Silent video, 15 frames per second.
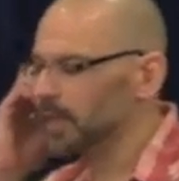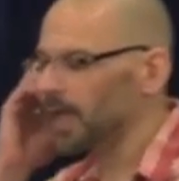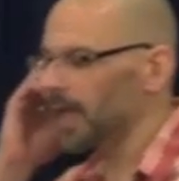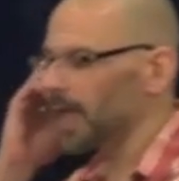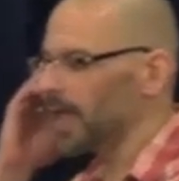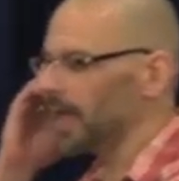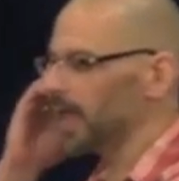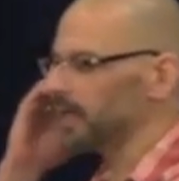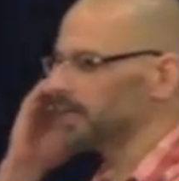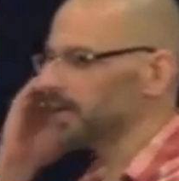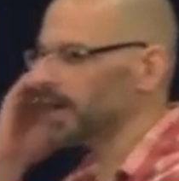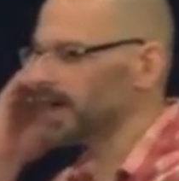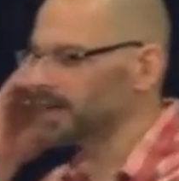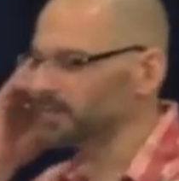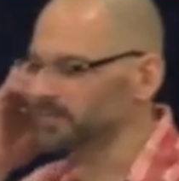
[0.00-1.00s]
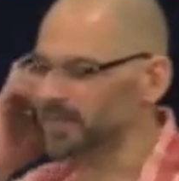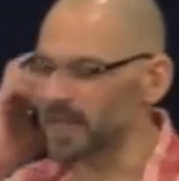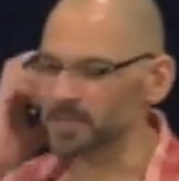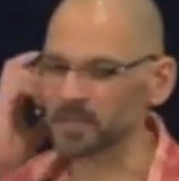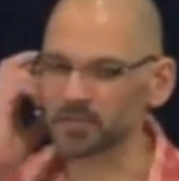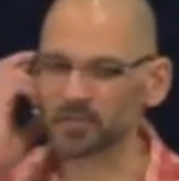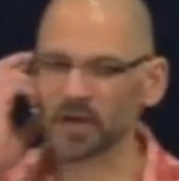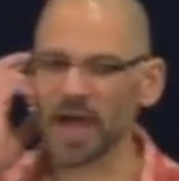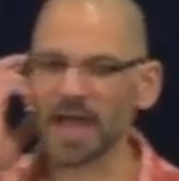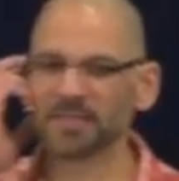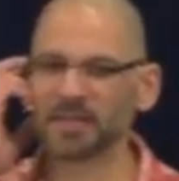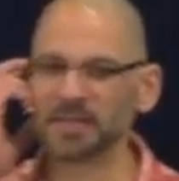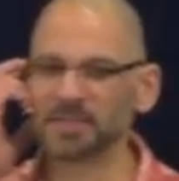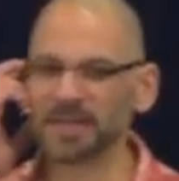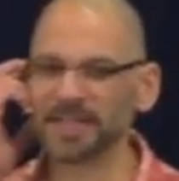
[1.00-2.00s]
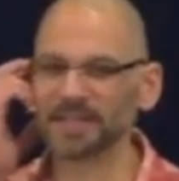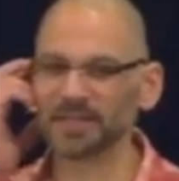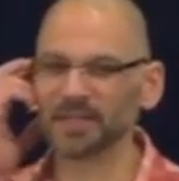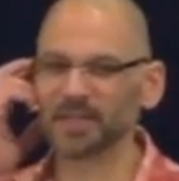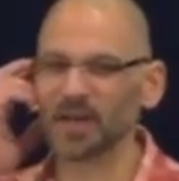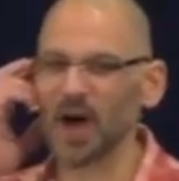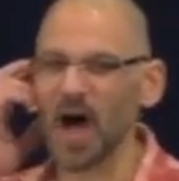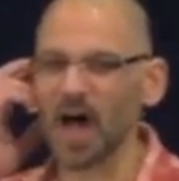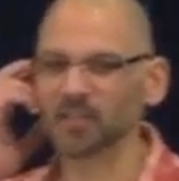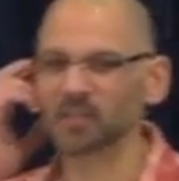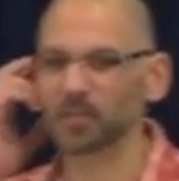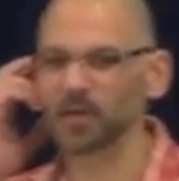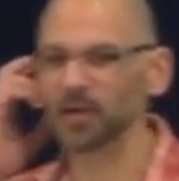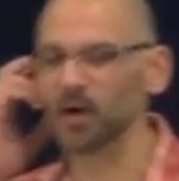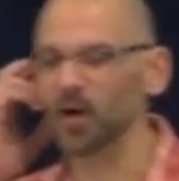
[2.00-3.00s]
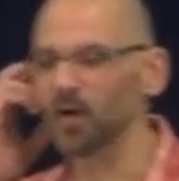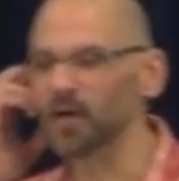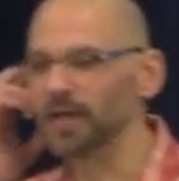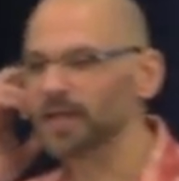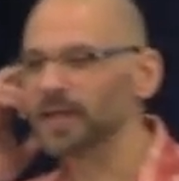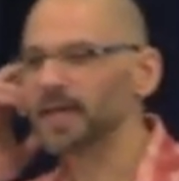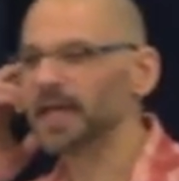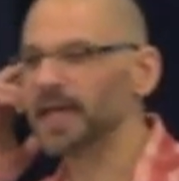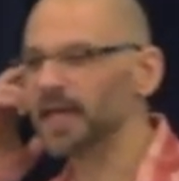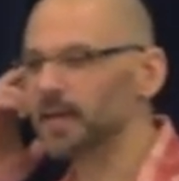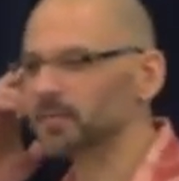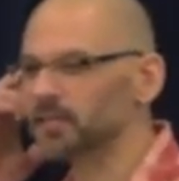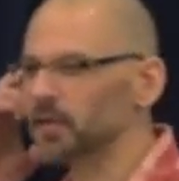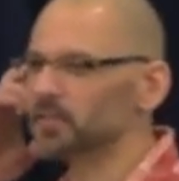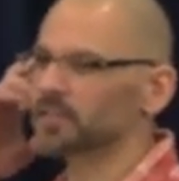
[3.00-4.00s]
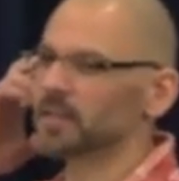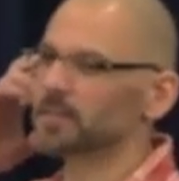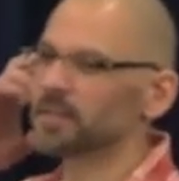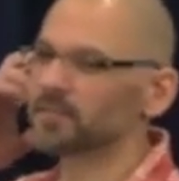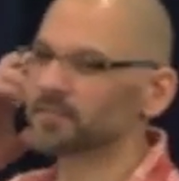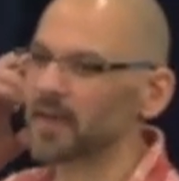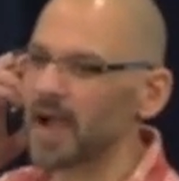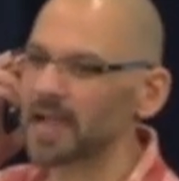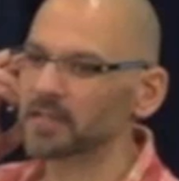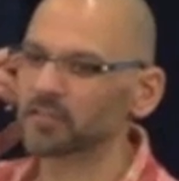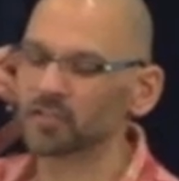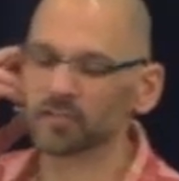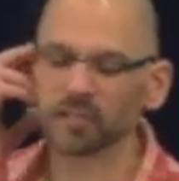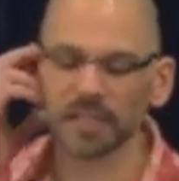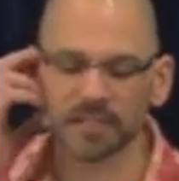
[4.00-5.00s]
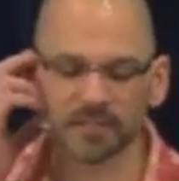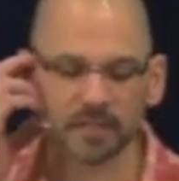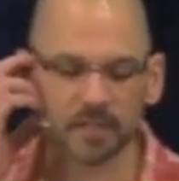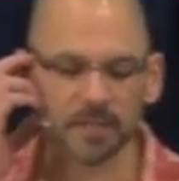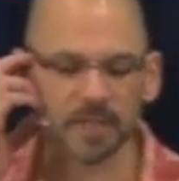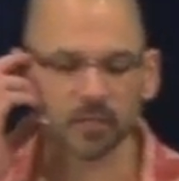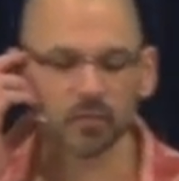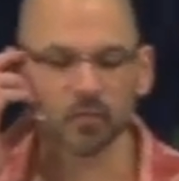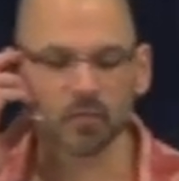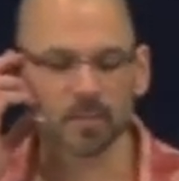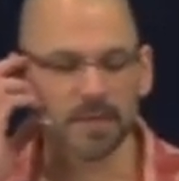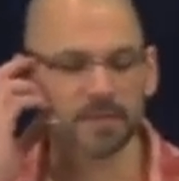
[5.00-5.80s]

And Debbie's driving me to the hospital, and I'm sure it's going to be fine. Just listen to me. Do me a